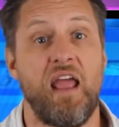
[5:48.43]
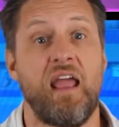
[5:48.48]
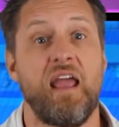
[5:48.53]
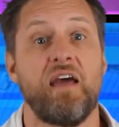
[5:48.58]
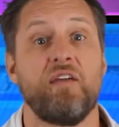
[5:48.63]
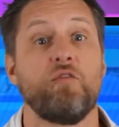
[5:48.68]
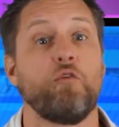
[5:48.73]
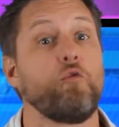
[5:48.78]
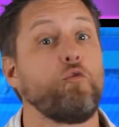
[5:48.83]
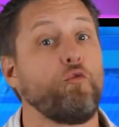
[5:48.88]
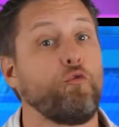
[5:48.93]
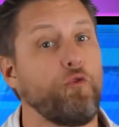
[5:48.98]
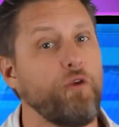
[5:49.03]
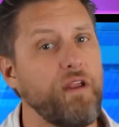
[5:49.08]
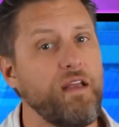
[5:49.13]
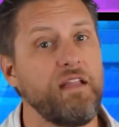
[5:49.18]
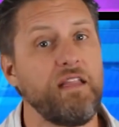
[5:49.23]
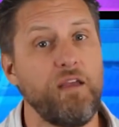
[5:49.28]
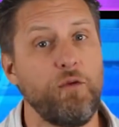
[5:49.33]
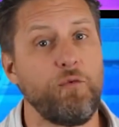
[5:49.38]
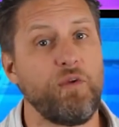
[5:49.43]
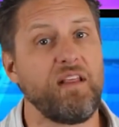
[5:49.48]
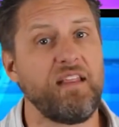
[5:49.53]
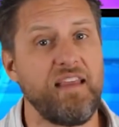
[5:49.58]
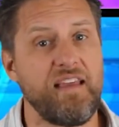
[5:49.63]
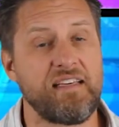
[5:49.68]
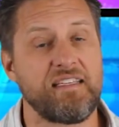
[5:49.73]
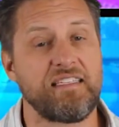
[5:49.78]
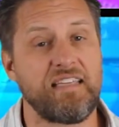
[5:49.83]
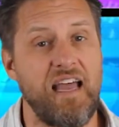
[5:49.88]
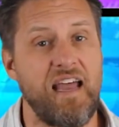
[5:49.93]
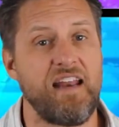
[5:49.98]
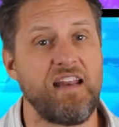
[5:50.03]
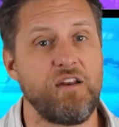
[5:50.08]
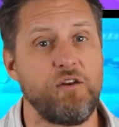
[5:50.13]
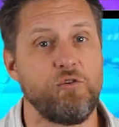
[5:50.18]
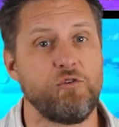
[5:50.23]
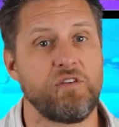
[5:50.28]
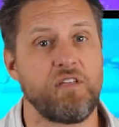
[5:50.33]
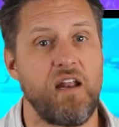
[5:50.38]
and the really
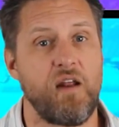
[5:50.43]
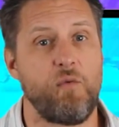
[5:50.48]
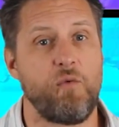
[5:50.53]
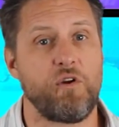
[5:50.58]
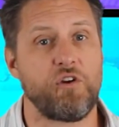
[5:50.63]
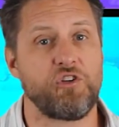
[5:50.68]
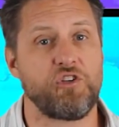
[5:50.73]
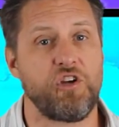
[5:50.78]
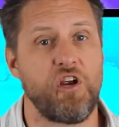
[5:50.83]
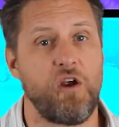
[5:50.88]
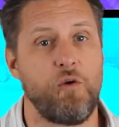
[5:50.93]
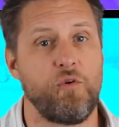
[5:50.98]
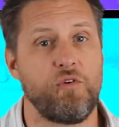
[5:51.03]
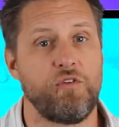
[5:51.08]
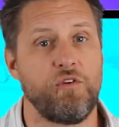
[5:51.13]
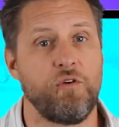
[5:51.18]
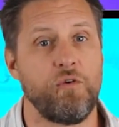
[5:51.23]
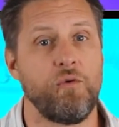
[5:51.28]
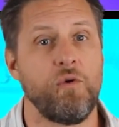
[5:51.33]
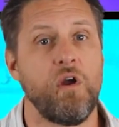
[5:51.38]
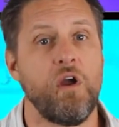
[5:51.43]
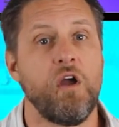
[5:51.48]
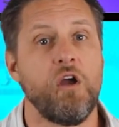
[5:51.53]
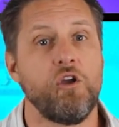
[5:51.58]
exciting news that I want to share with you,